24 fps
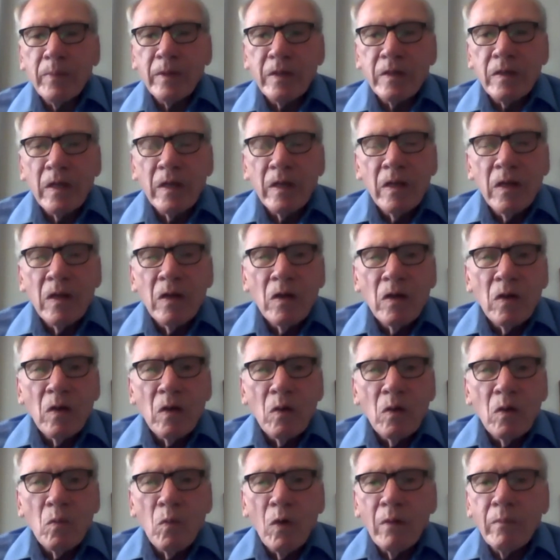But
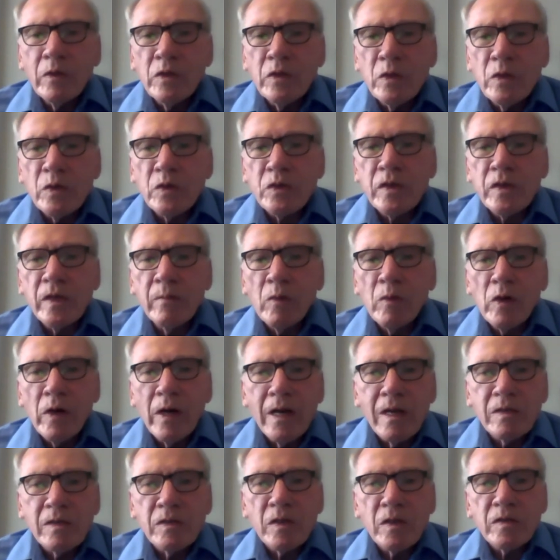what would you
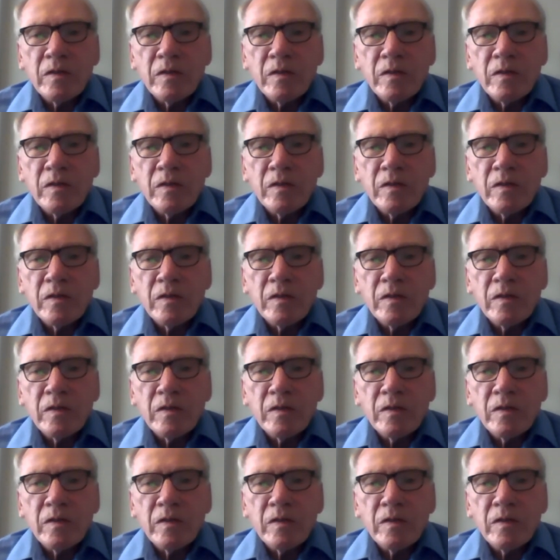summarize